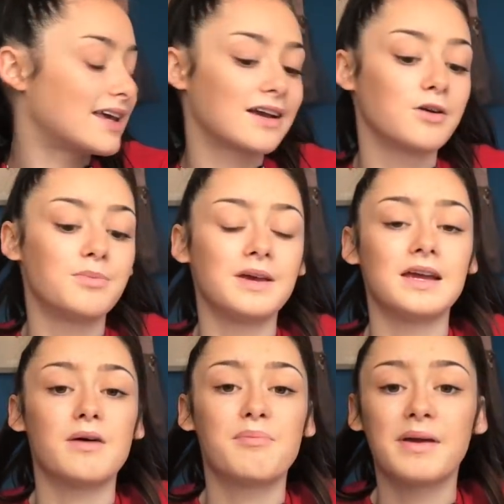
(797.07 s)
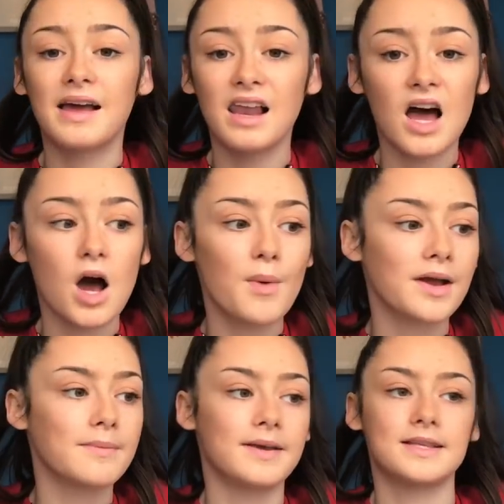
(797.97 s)
It could be a pillow, it
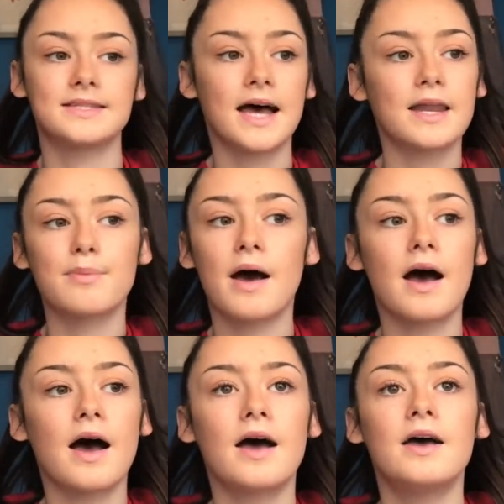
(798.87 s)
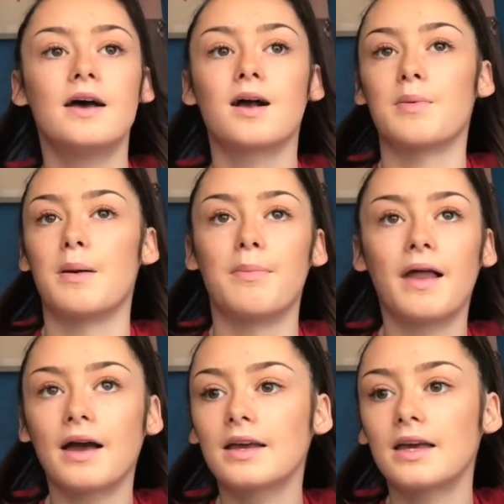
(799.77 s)
could be a teddy bear, it could be a
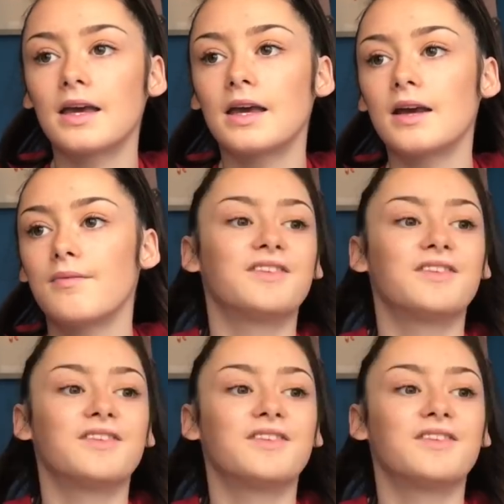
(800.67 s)
blanket.